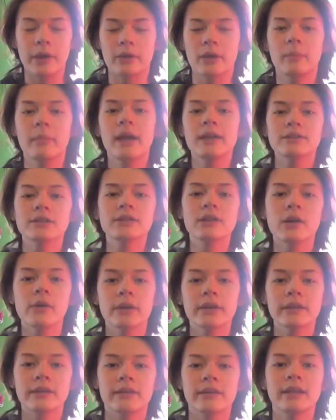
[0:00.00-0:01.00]
Imagine going
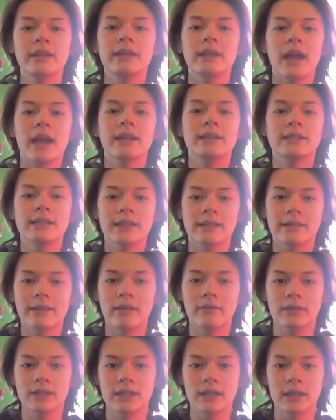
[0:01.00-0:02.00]
to see
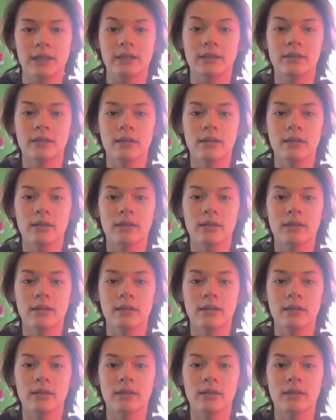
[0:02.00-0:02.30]
1917.